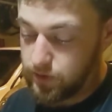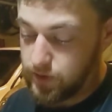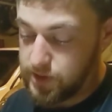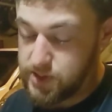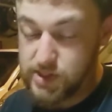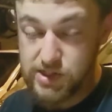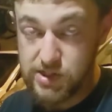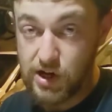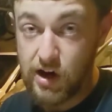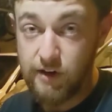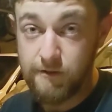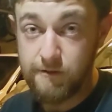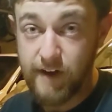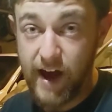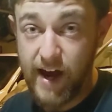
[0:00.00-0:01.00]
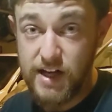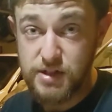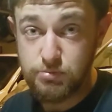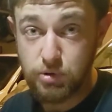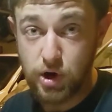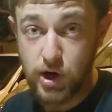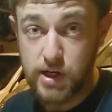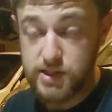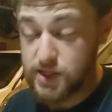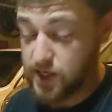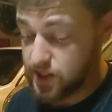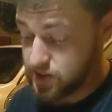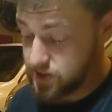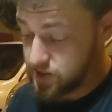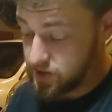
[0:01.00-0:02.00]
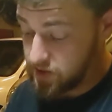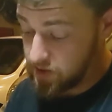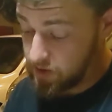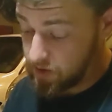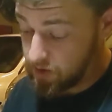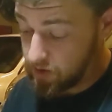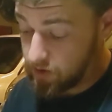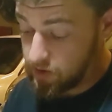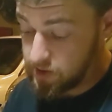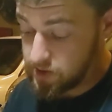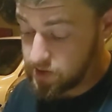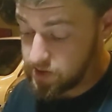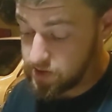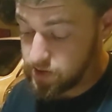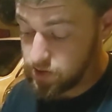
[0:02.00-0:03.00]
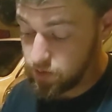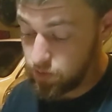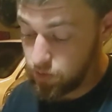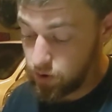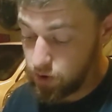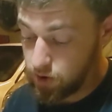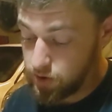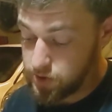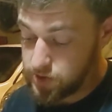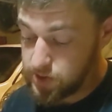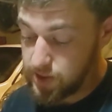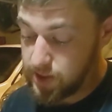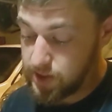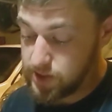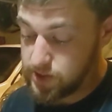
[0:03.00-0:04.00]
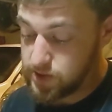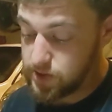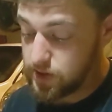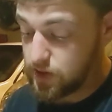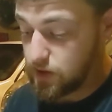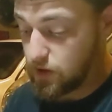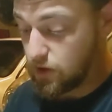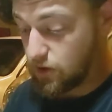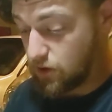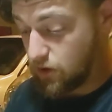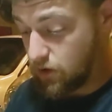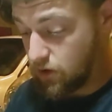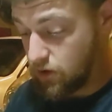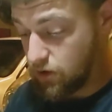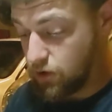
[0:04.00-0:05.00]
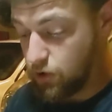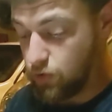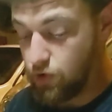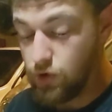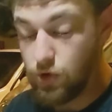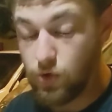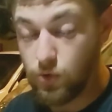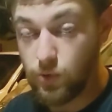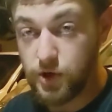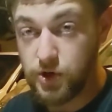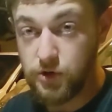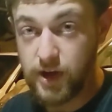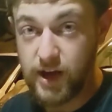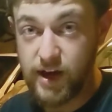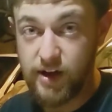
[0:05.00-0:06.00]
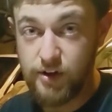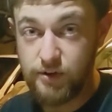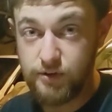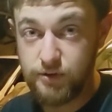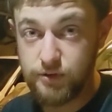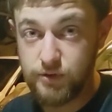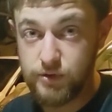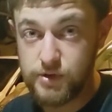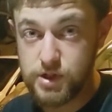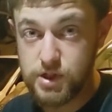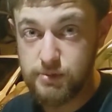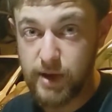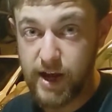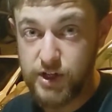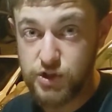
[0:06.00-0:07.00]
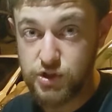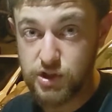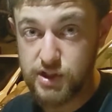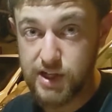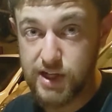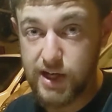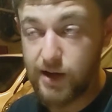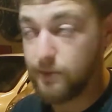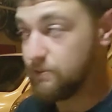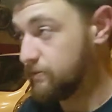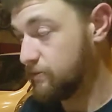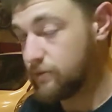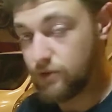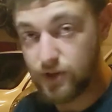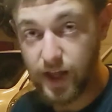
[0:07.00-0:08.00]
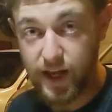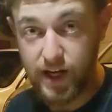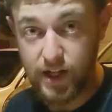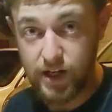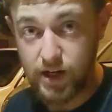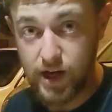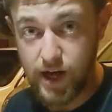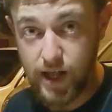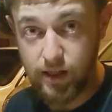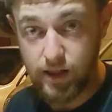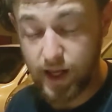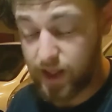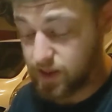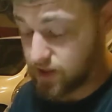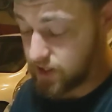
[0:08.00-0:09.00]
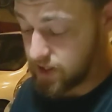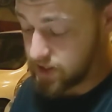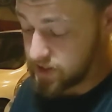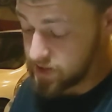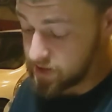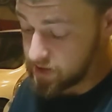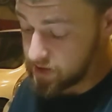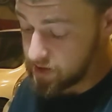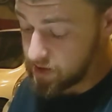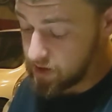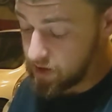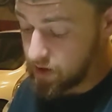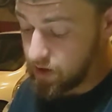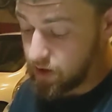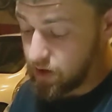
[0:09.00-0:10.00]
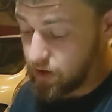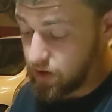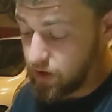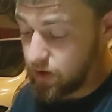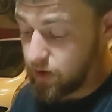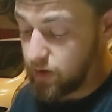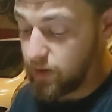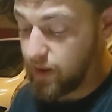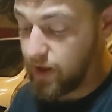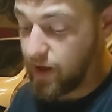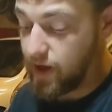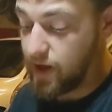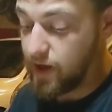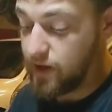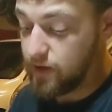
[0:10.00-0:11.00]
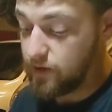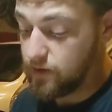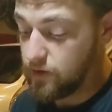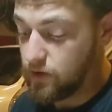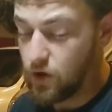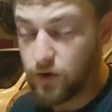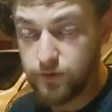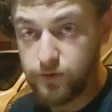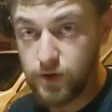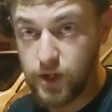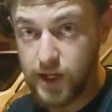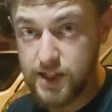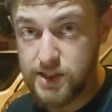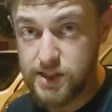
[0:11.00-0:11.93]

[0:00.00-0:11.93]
This is not a fast process. This is one of those things you do when you have some extra time late at night like this, that you don't feel like